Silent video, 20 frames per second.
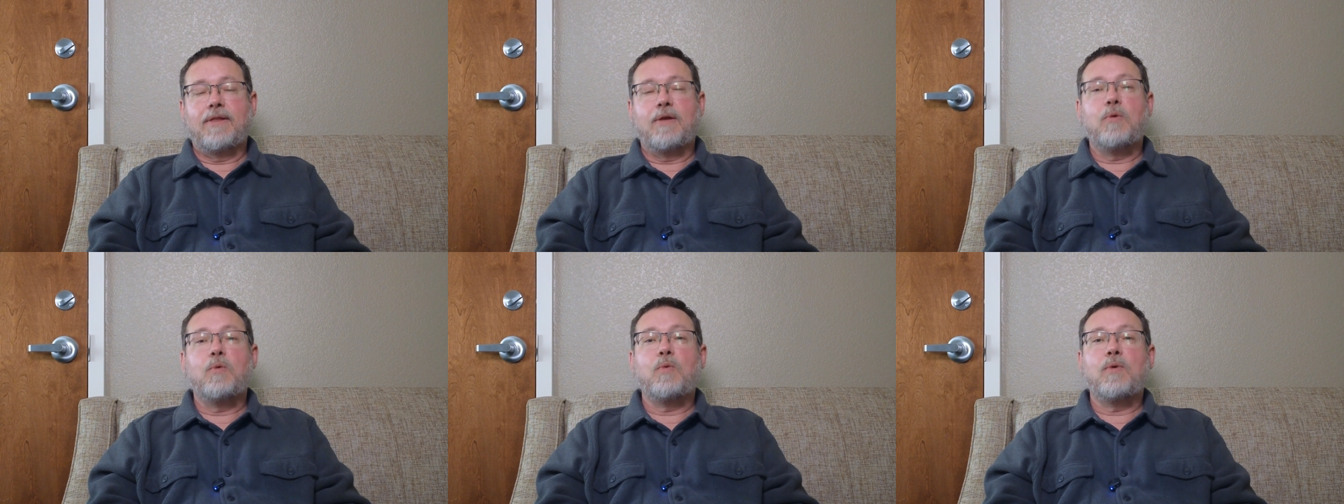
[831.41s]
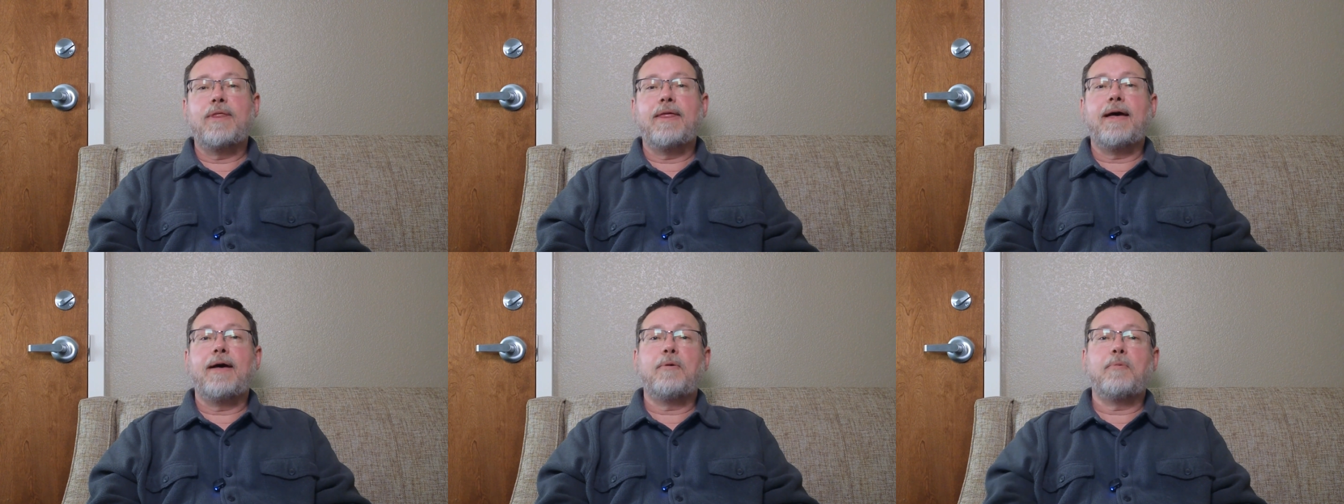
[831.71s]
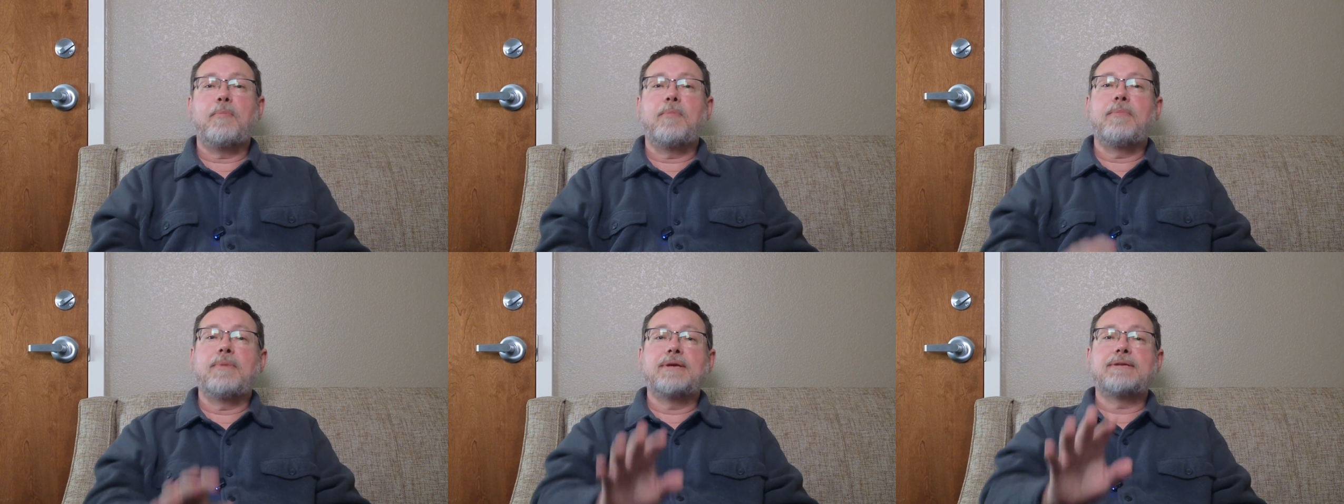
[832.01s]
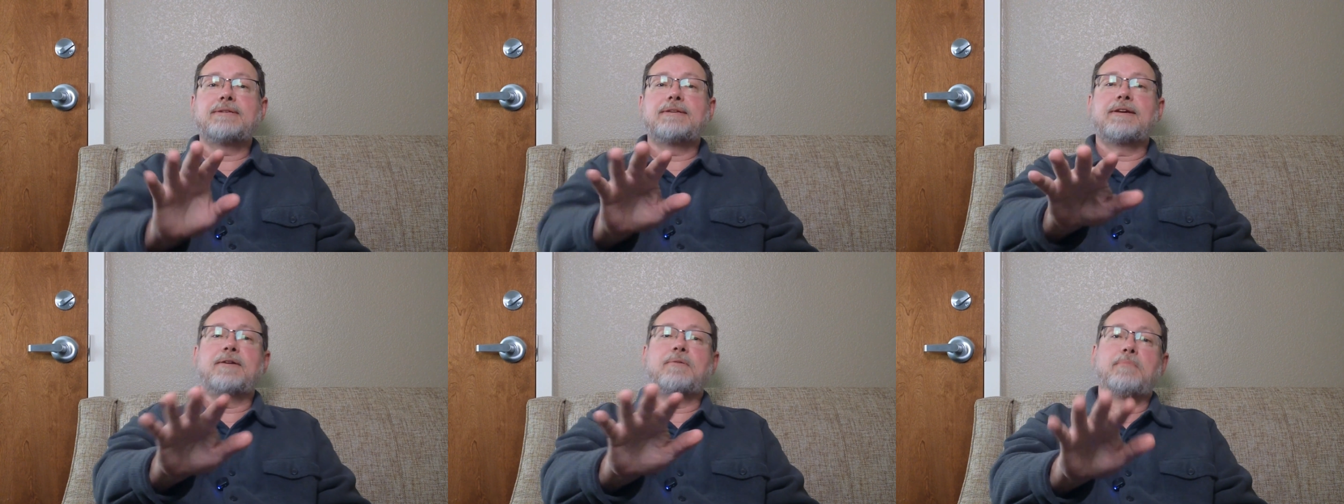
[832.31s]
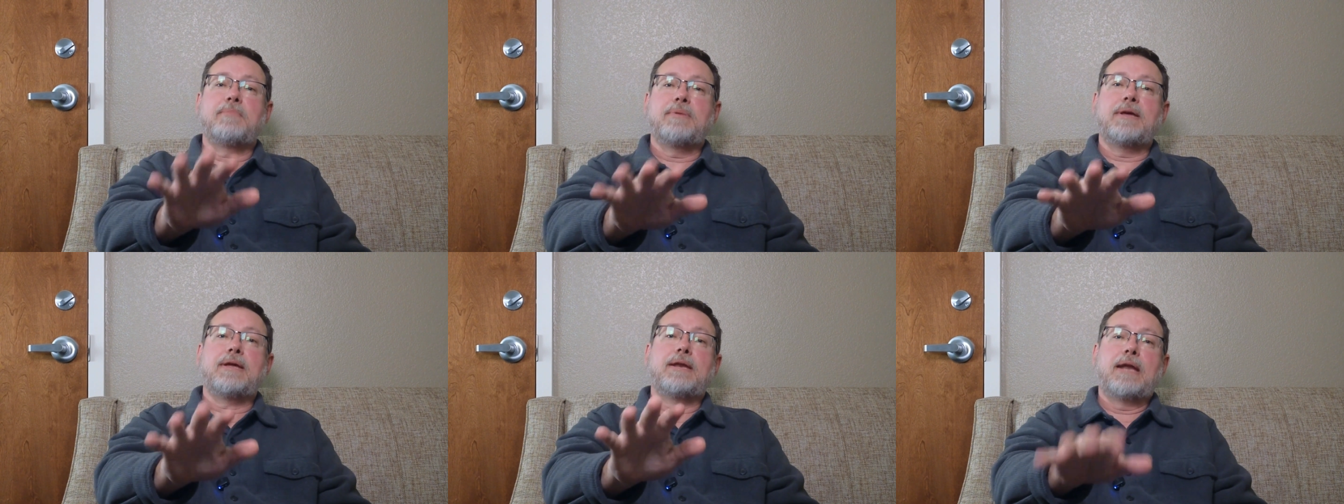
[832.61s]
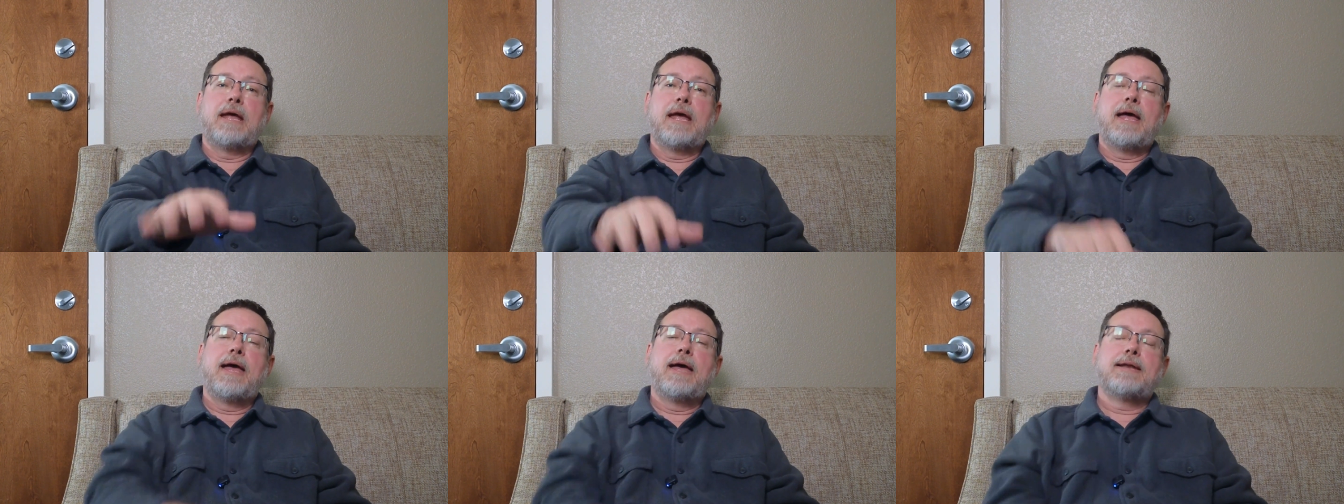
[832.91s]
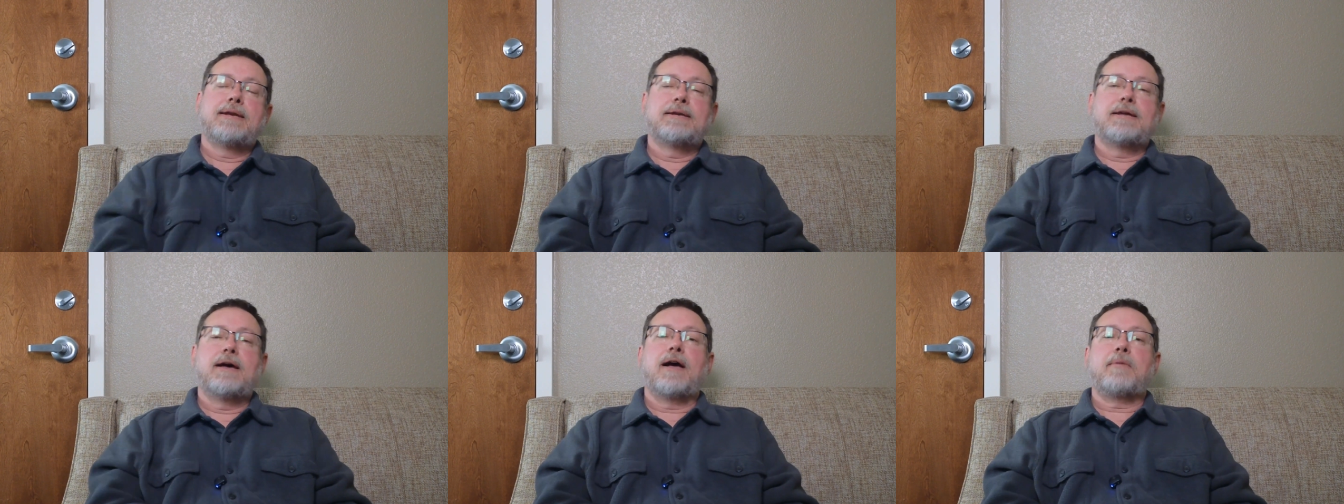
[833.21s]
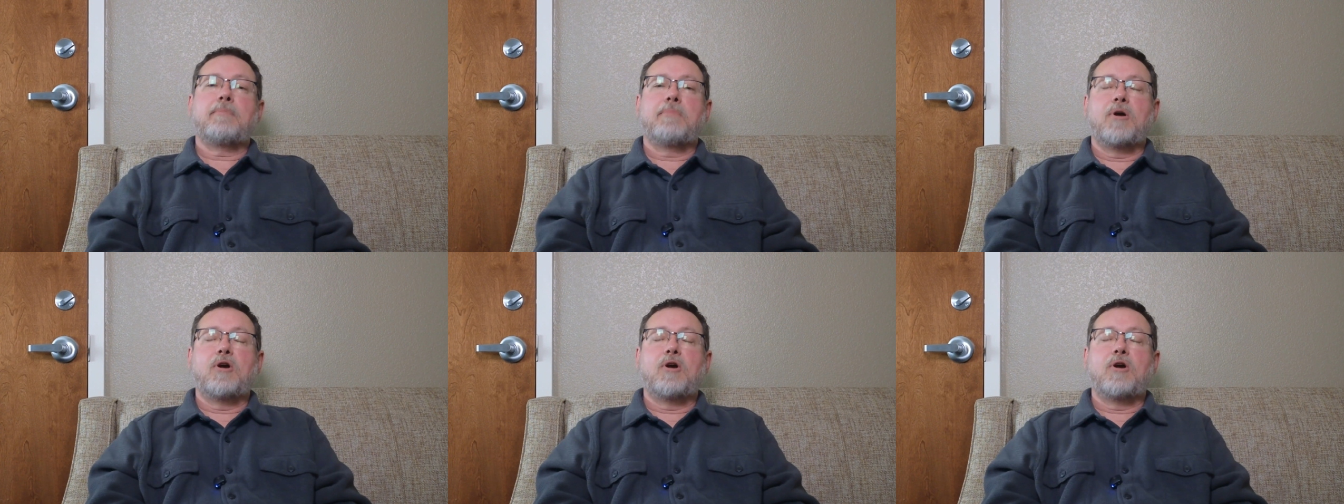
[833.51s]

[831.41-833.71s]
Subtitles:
Without missing a beat, Doc